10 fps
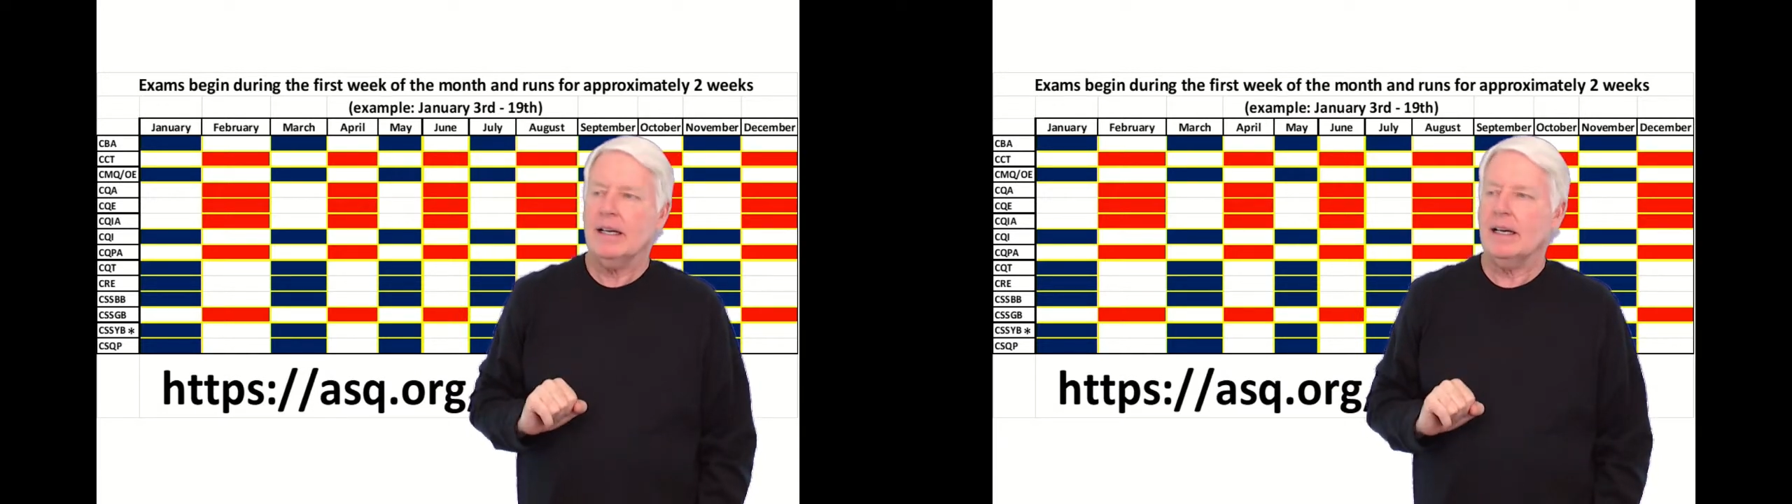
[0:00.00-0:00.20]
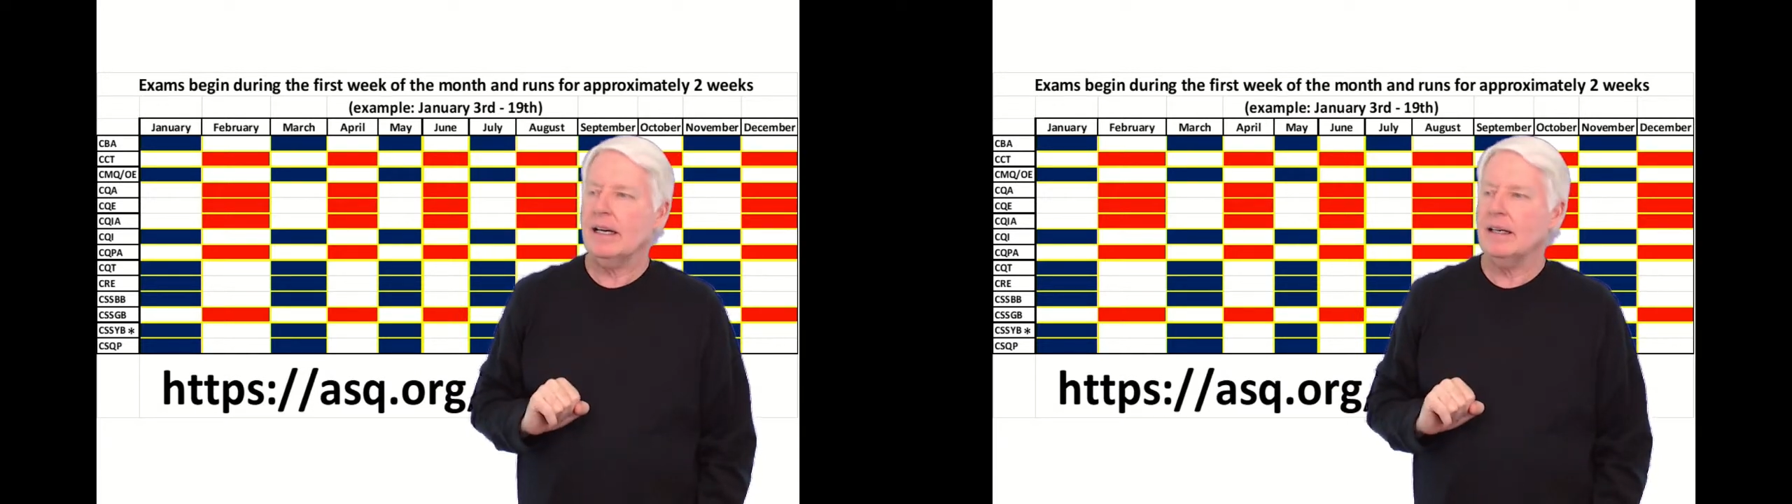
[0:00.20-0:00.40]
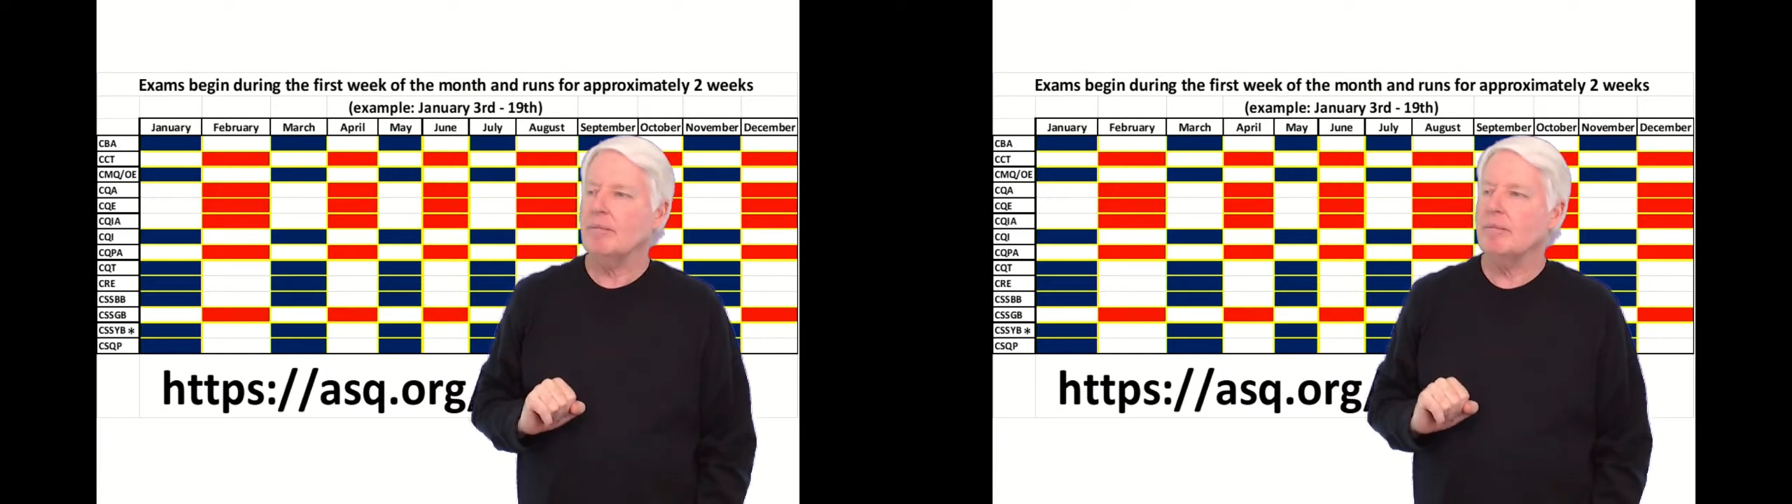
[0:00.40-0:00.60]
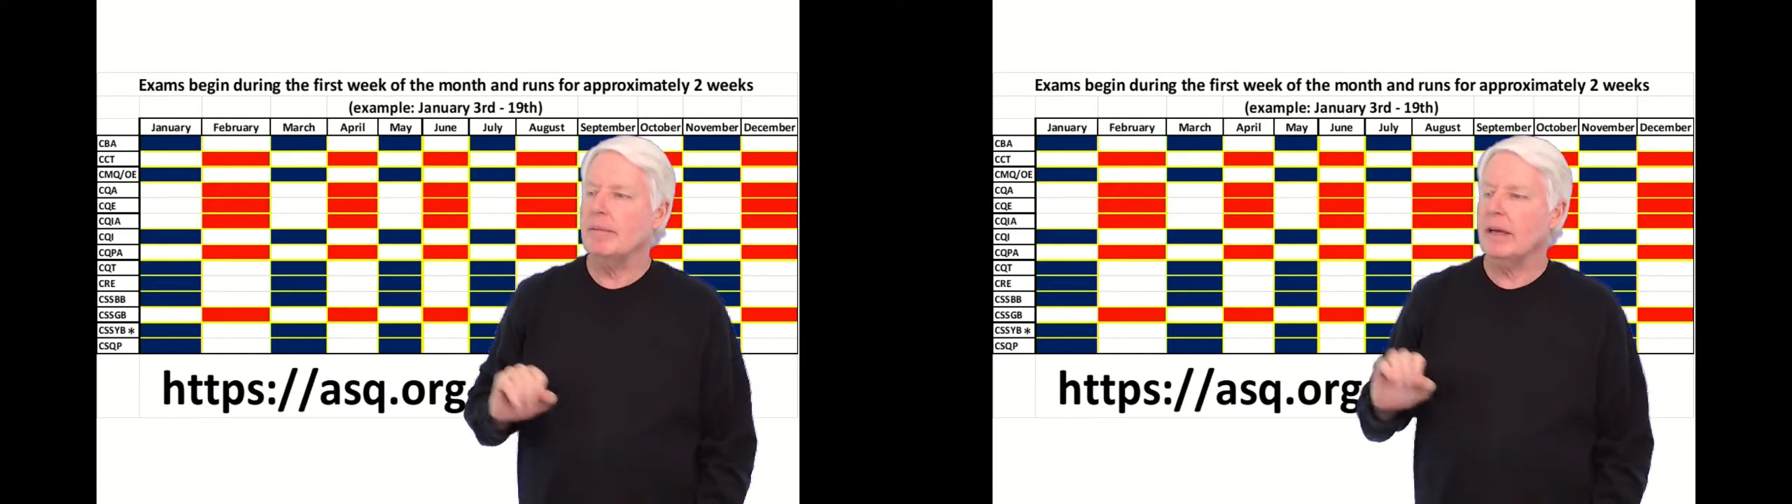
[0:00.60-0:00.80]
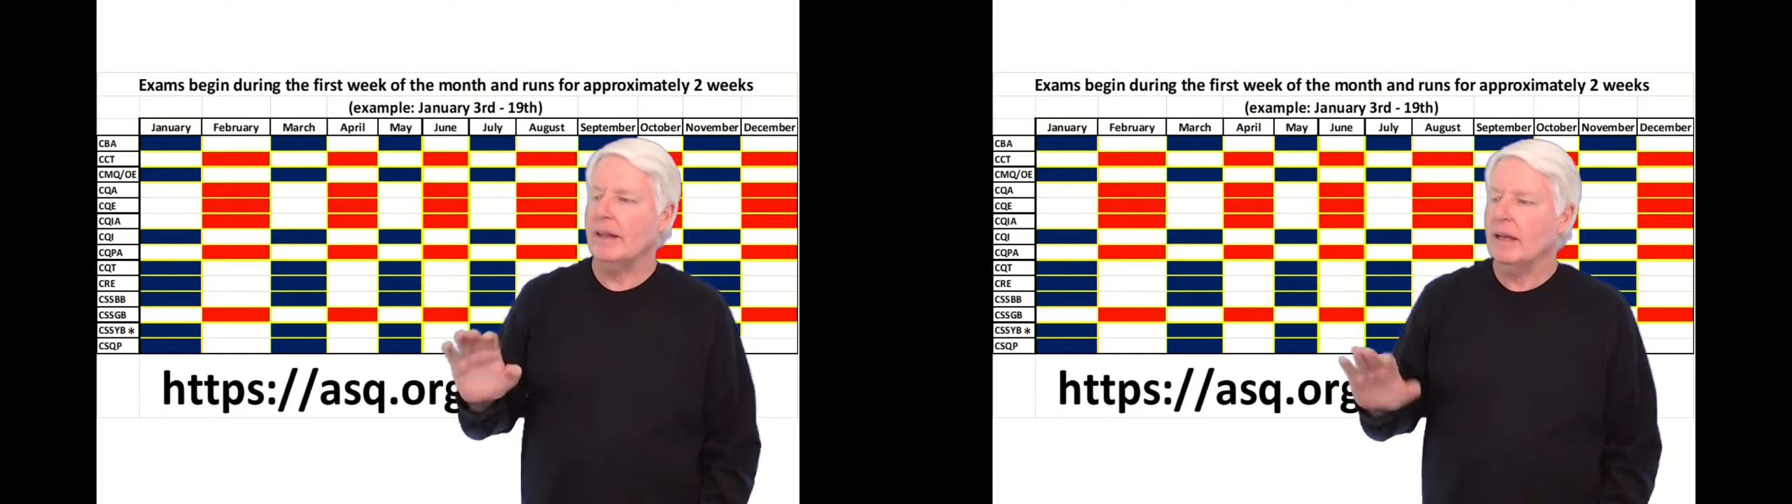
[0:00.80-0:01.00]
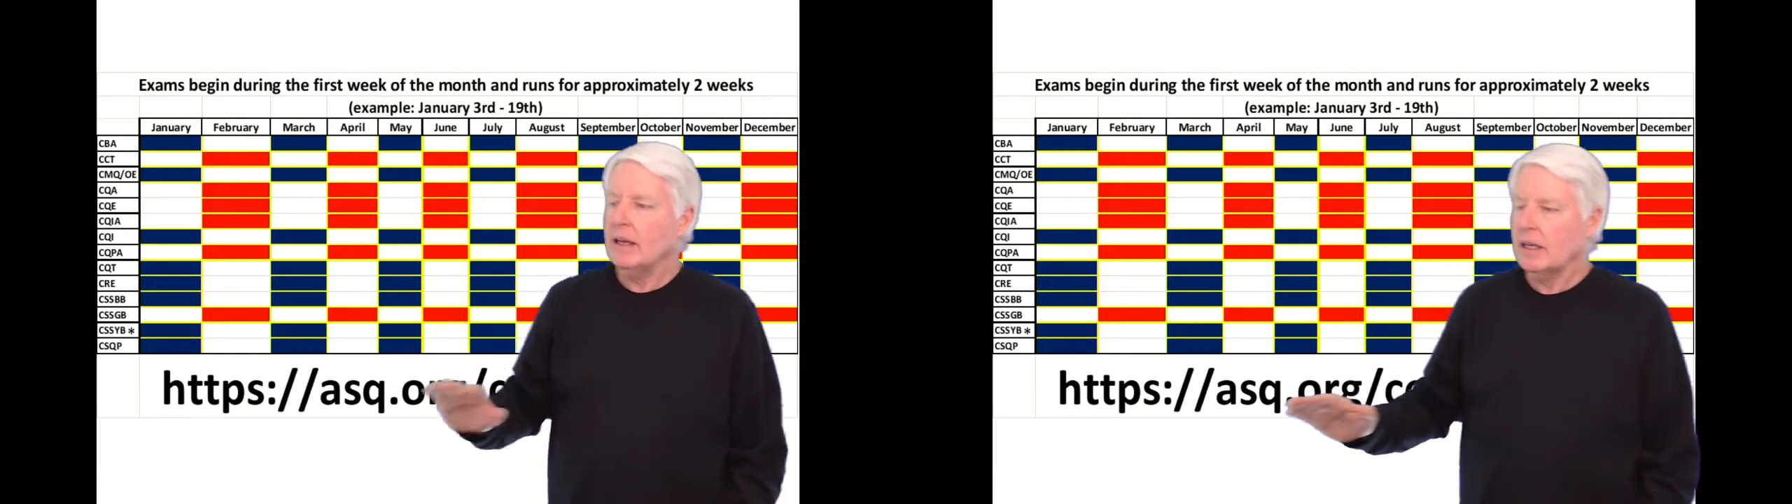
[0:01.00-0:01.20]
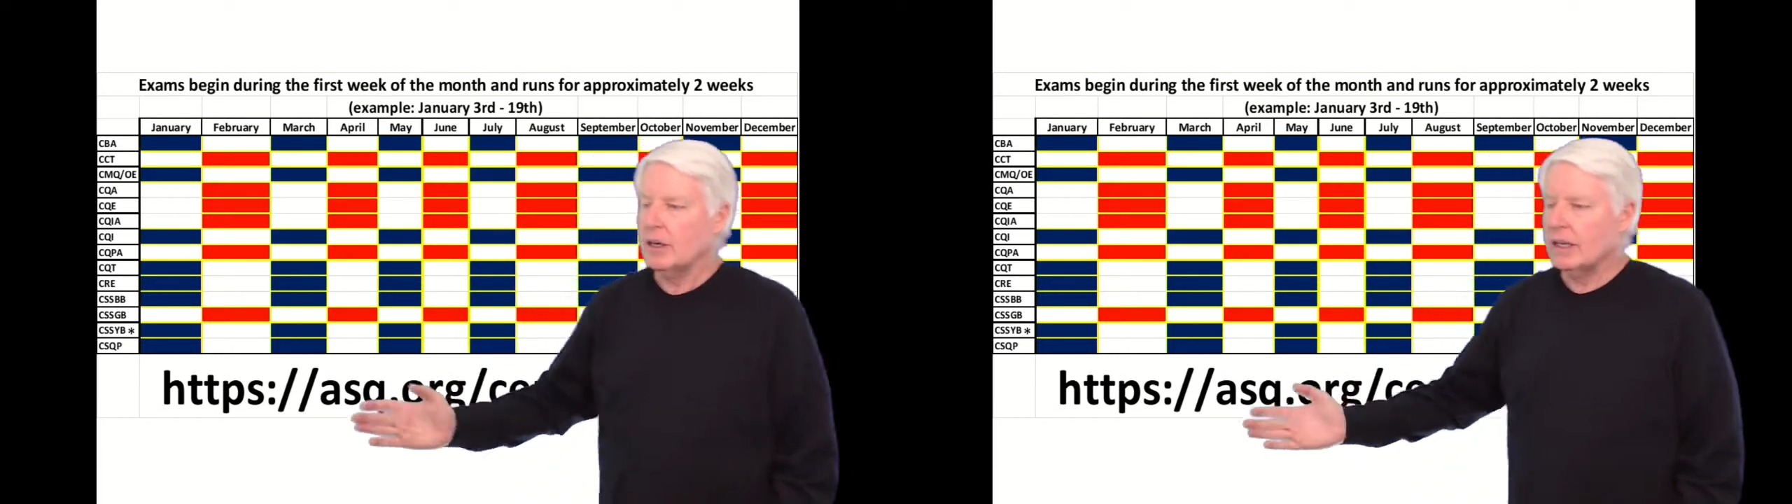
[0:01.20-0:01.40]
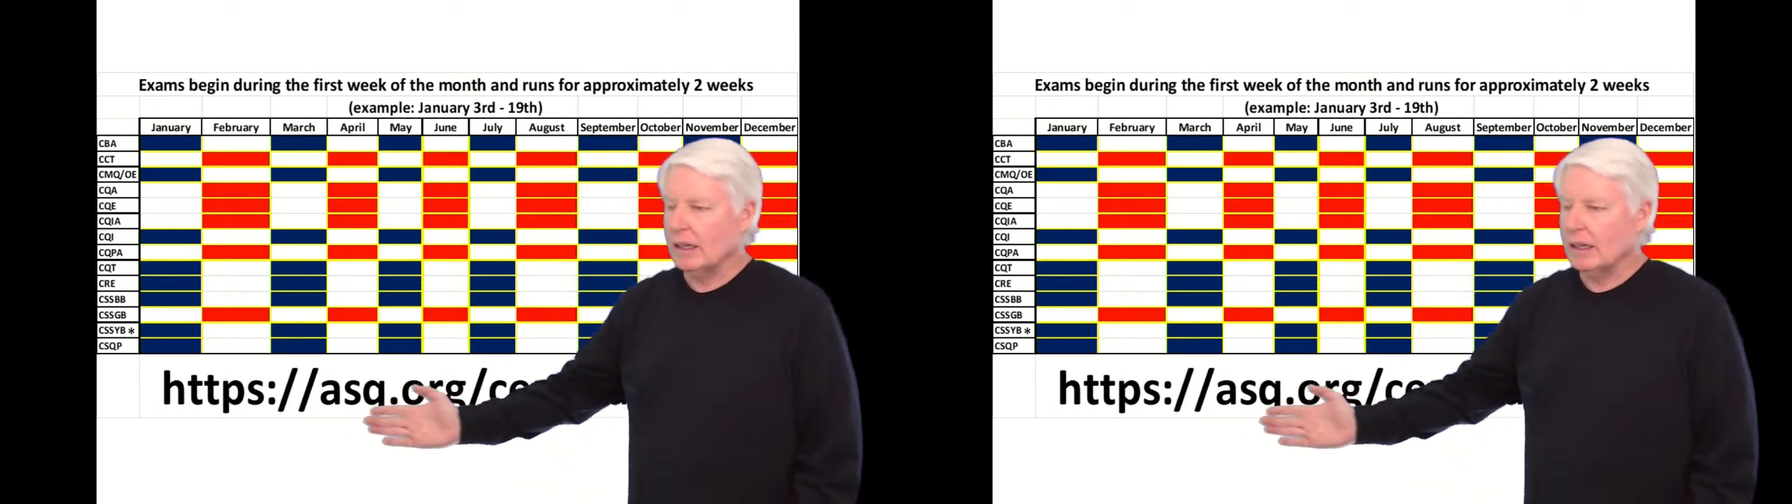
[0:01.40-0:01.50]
Um, and you